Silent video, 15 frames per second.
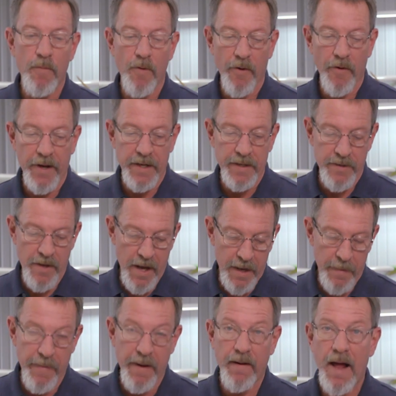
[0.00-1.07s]
we're going to
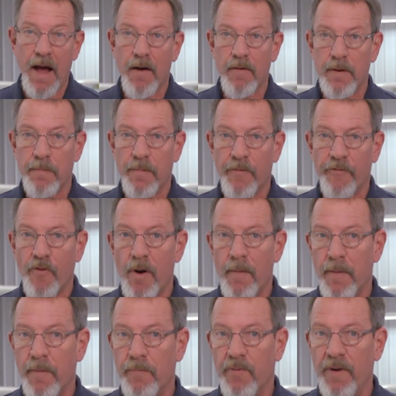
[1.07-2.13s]
talk about how to
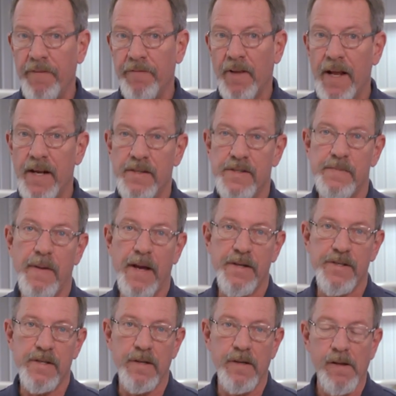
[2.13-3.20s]
perform a pre-flight
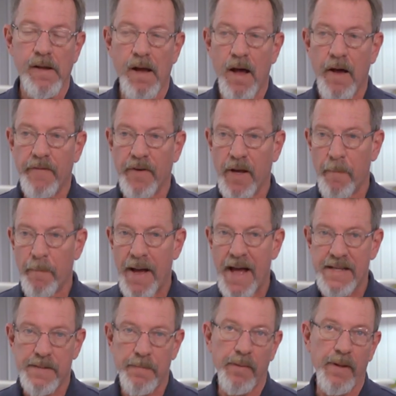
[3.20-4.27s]
inspection of a
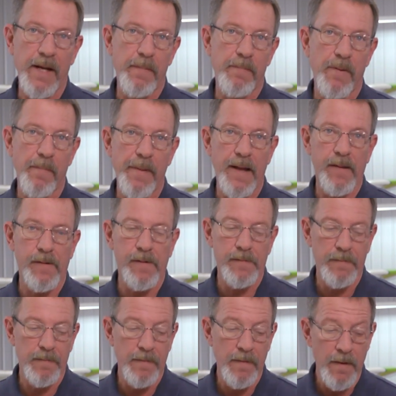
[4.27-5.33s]
composite bladed propeller.
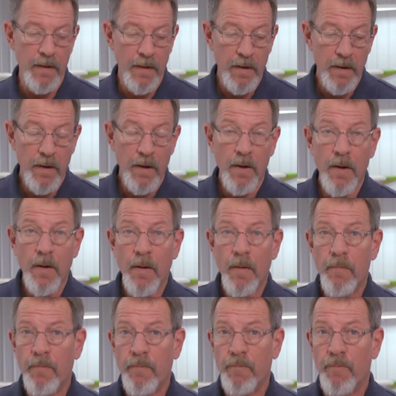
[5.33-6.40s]

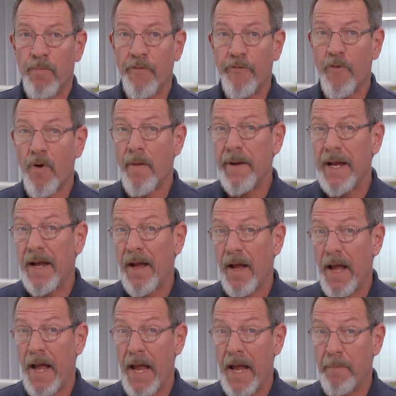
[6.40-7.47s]
Performing
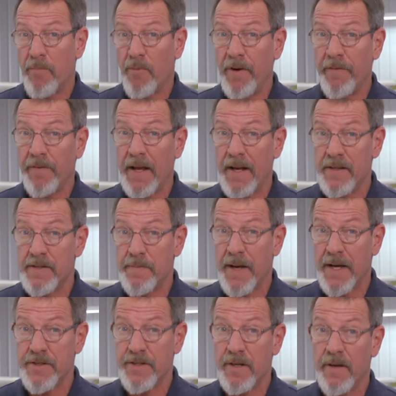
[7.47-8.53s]
a pre-flight
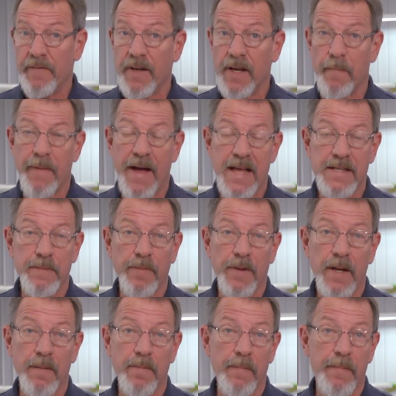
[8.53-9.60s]
inspection of a composite
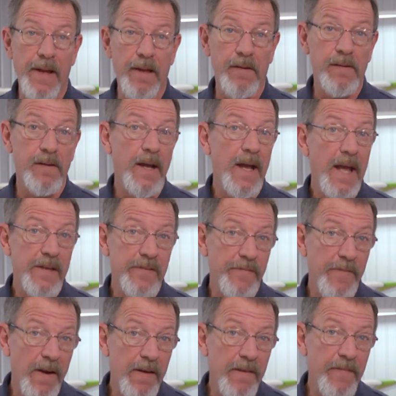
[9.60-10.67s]
bladed propeller is
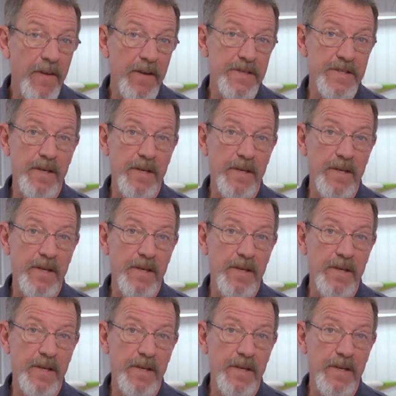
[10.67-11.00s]
very, very